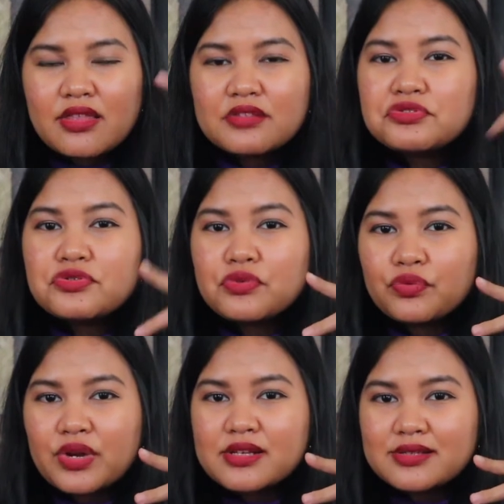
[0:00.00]
the two
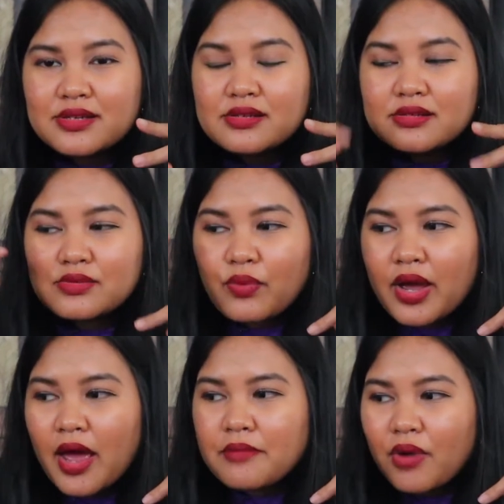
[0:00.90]
reasons why
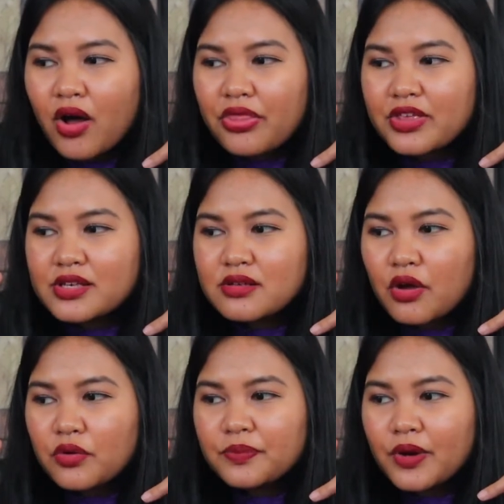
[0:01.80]
I bought this
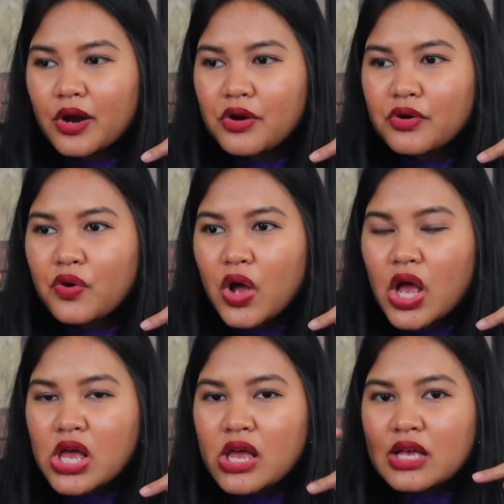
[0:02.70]
GoPro.
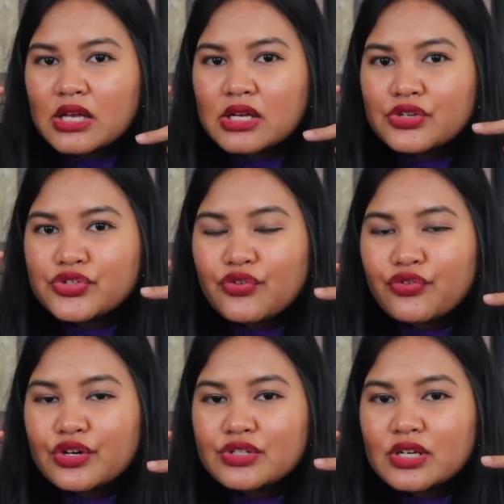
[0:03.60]
So
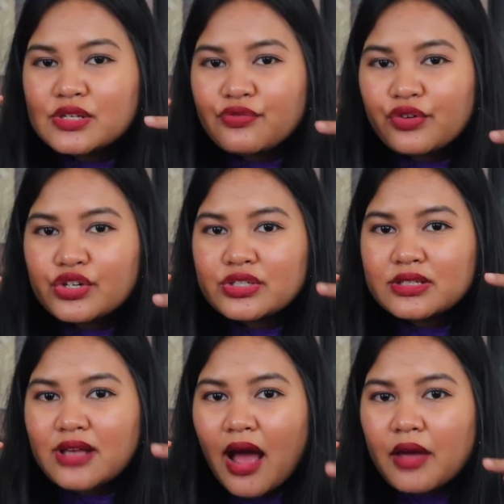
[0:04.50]
first things first
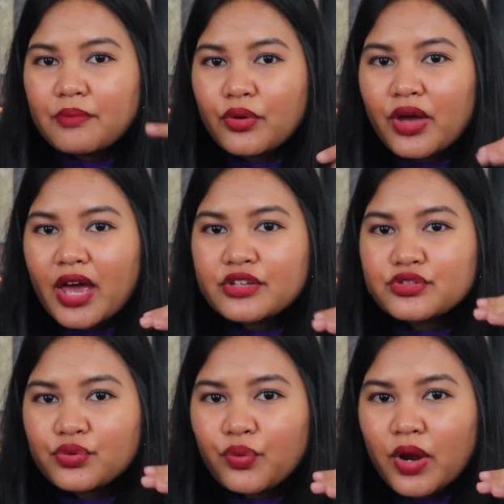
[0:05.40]
is I booked a
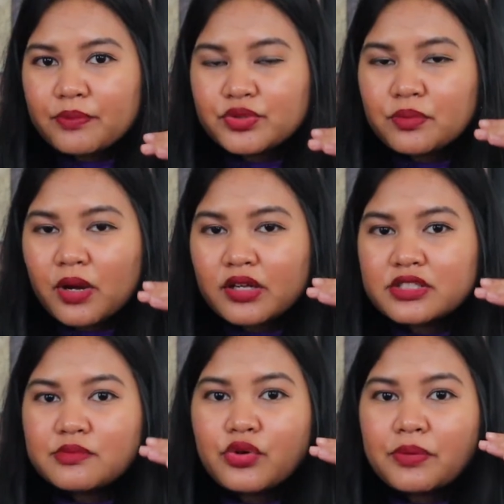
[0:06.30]
trip to Baltimore,